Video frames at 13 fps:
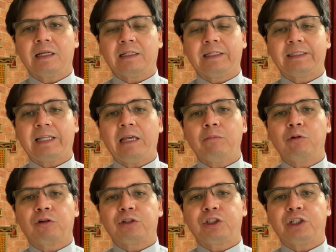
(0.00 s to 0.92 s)
the
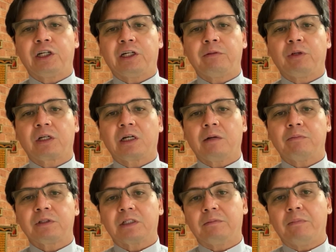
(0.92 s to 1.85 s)
table or chair
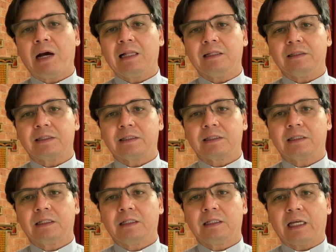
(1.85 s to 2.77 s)
becomes unbalanced
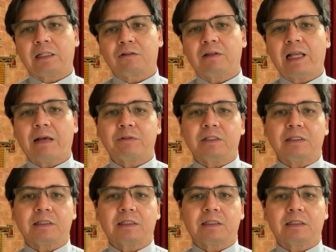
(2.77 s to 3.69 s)
and
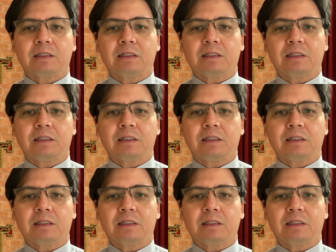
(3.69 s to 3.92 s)
collapses.